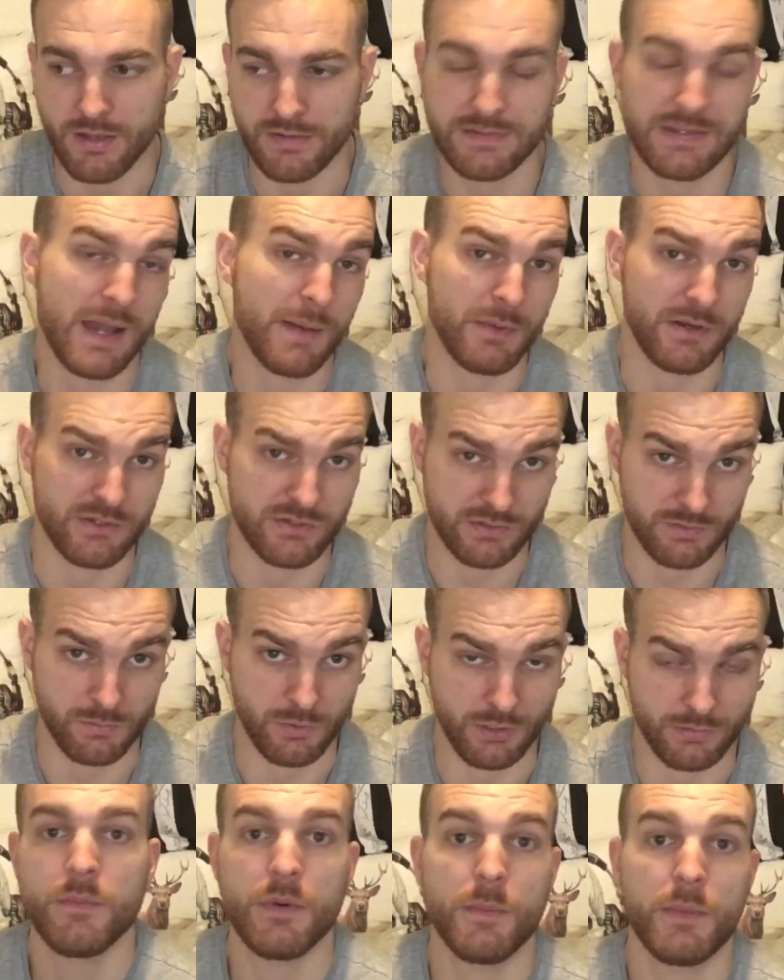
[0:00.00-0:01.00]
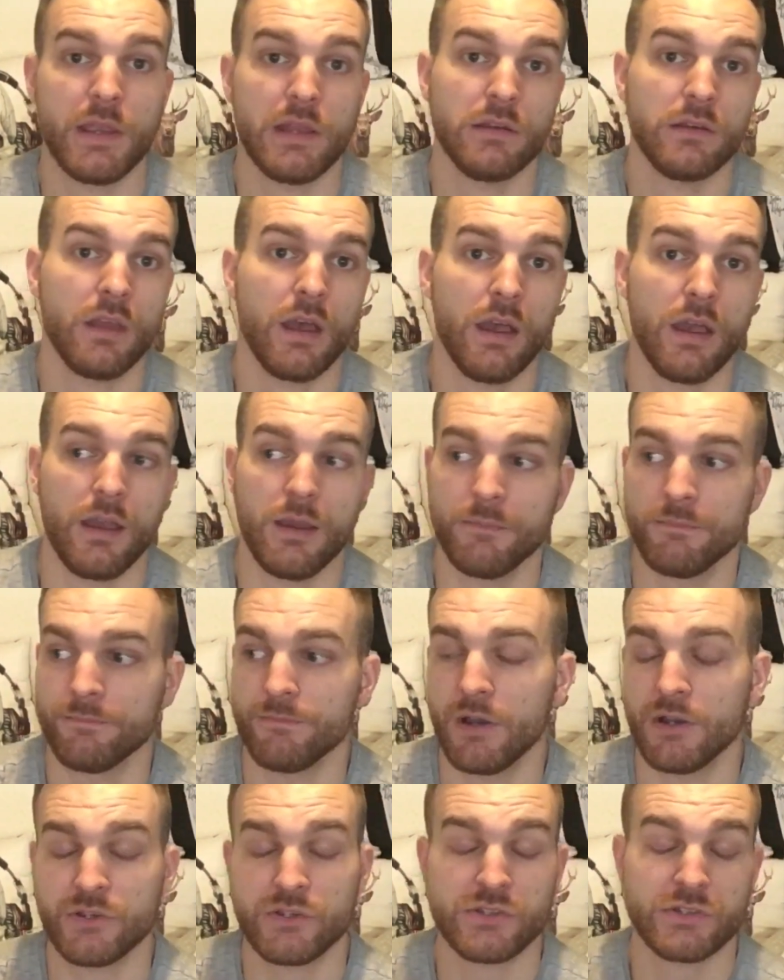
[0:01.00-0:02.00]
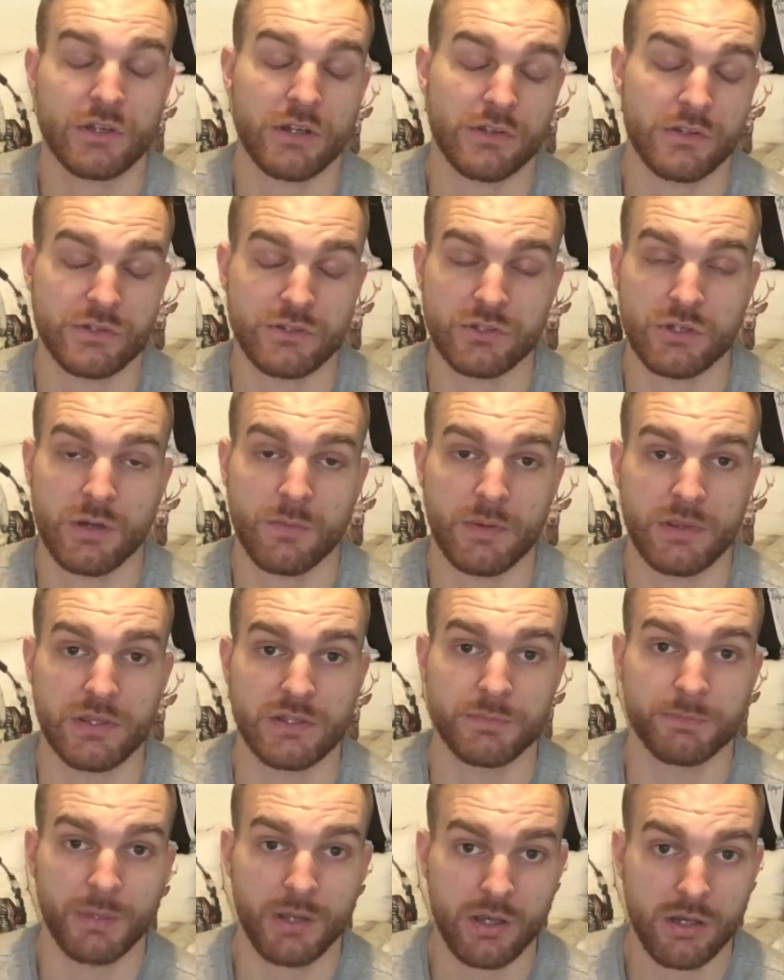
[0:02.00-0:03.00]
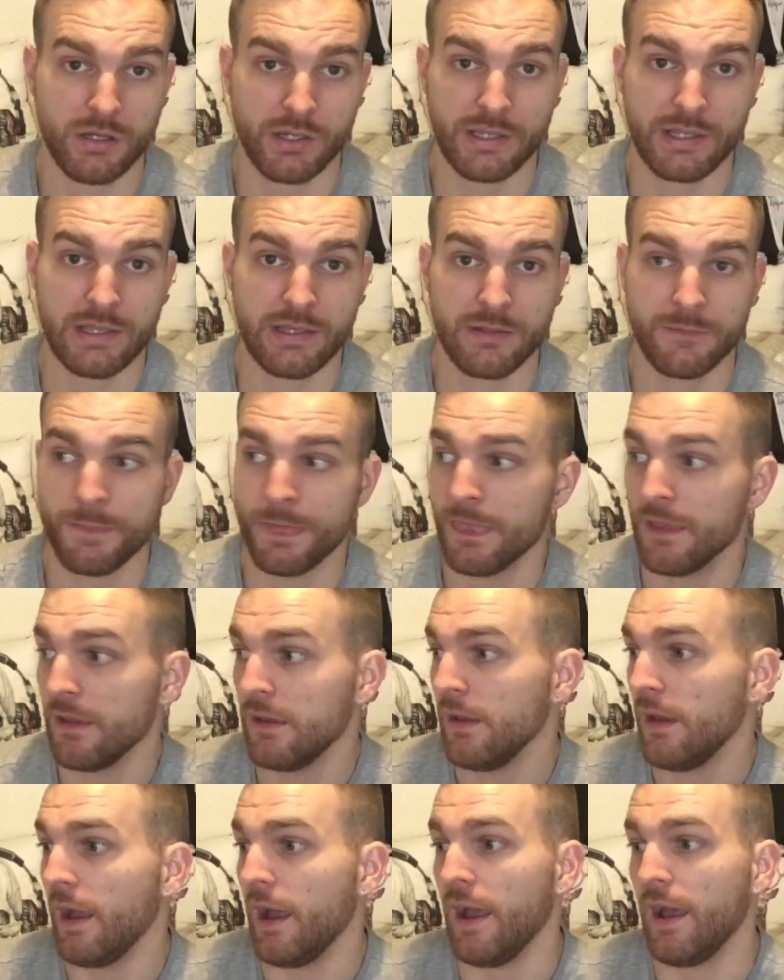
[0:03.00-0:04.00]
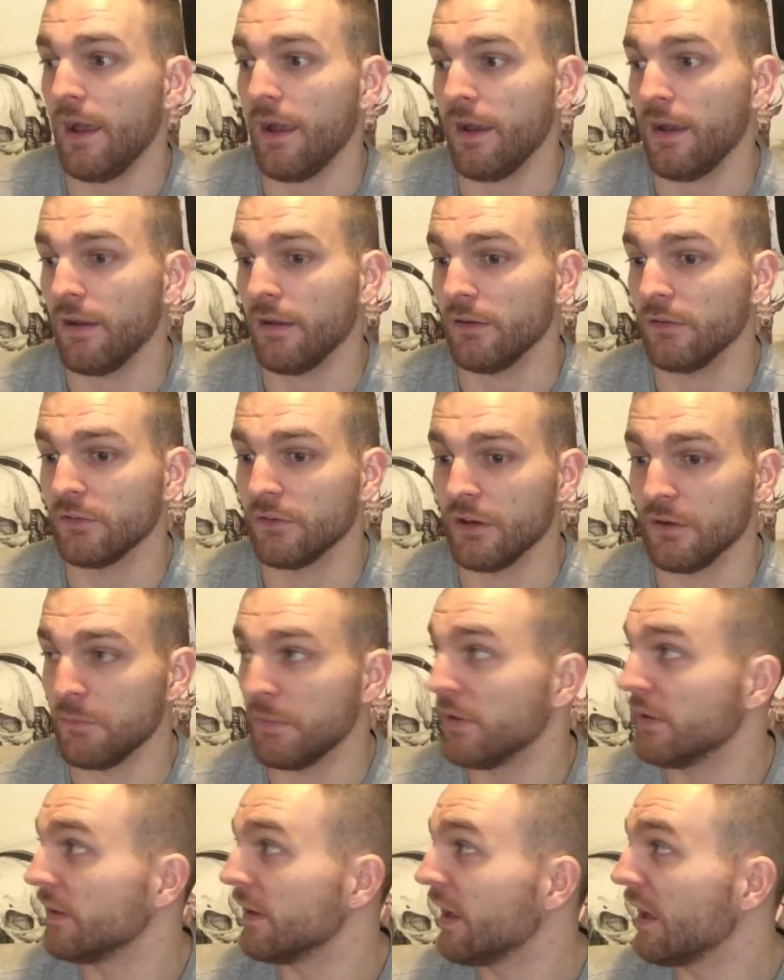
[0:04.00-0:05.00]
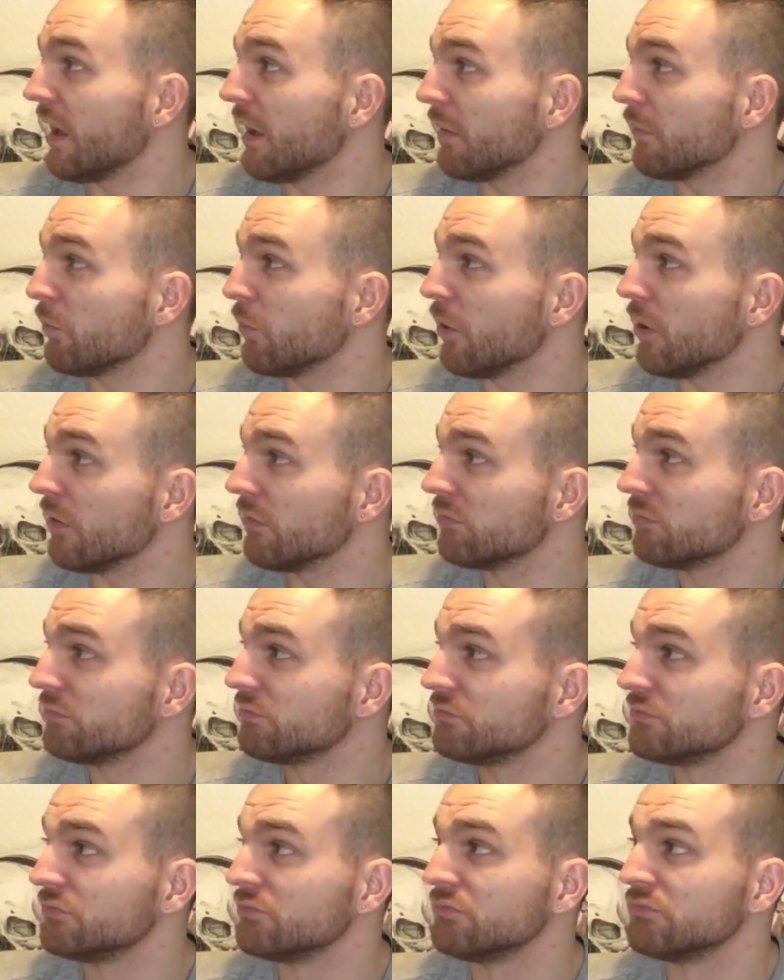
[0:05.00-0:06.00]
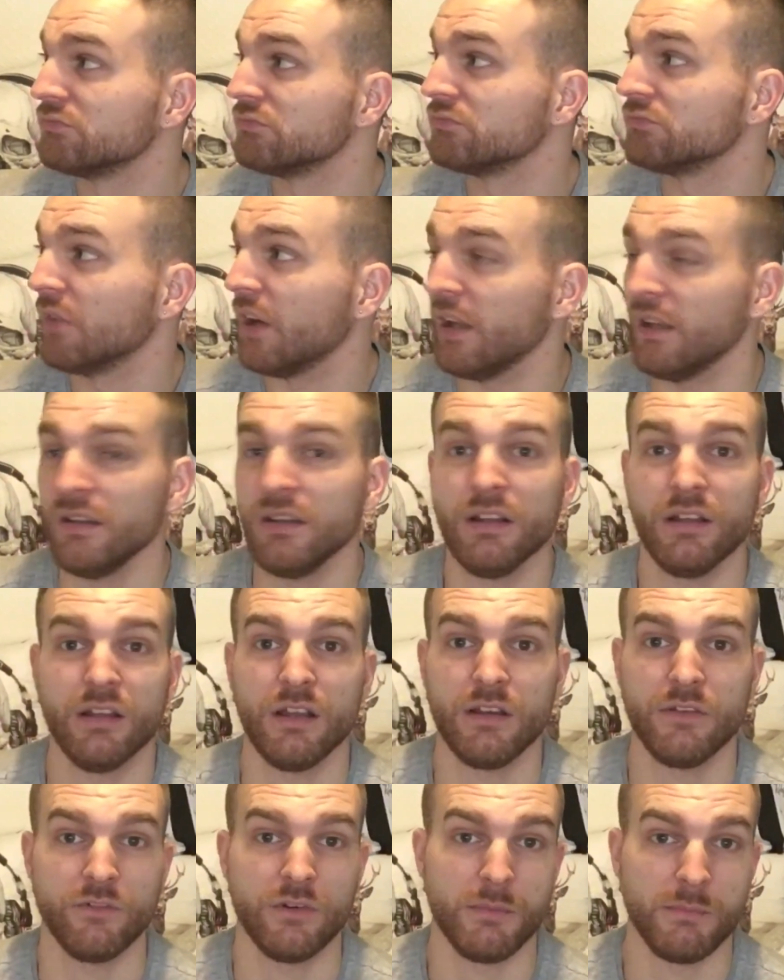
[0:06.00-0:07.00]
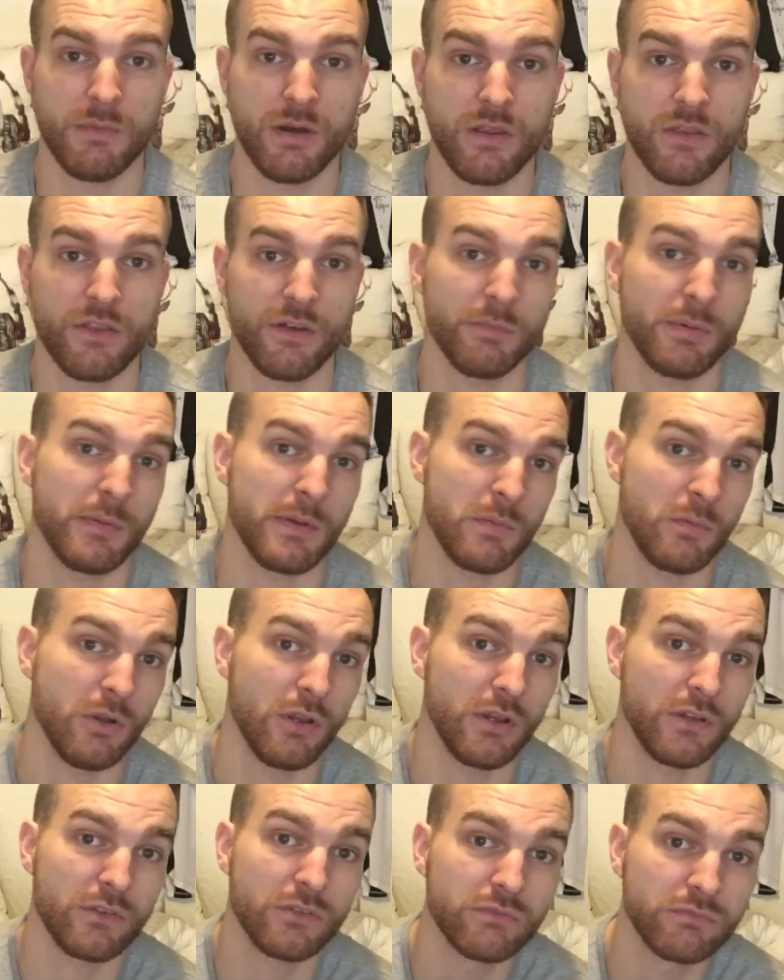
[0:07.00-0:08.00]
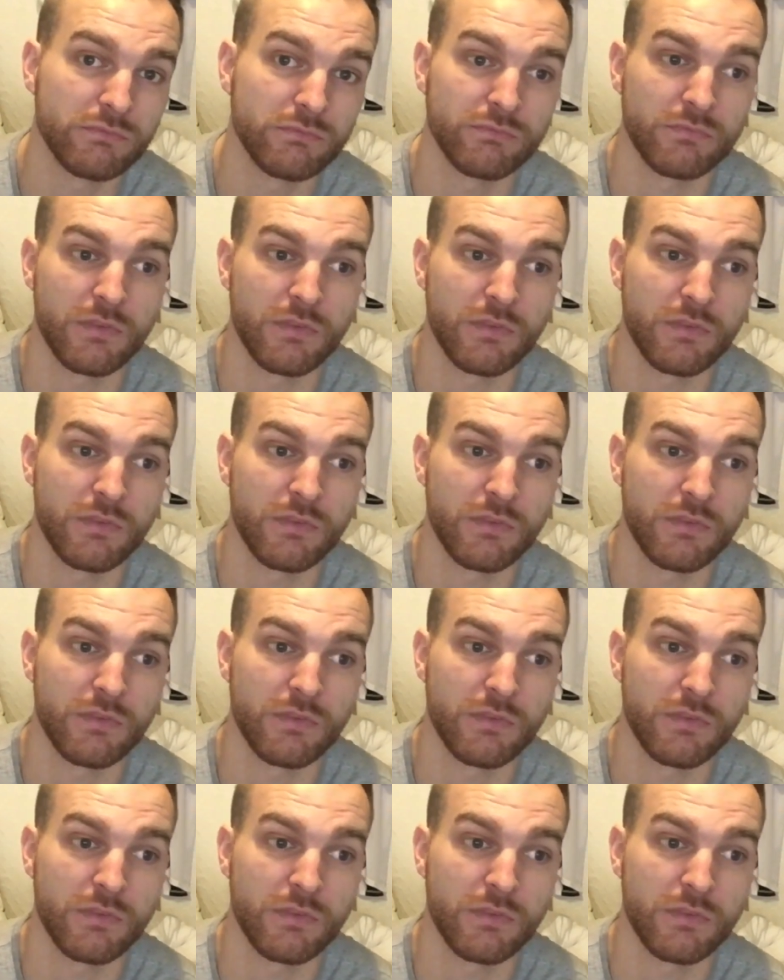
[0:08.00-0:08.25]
damaged somewhat. But I mean, I just started this job in this bar here, and I've been there, what, a little over a month. I probably worked